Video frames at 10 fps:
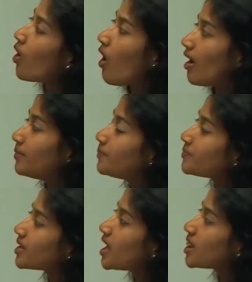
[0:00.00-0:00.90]
on,
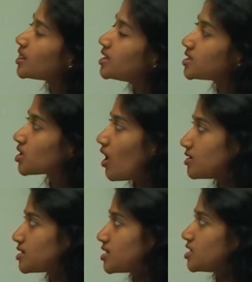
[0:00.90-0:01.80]
this
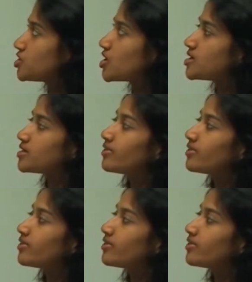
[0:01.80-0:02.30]
constant shows a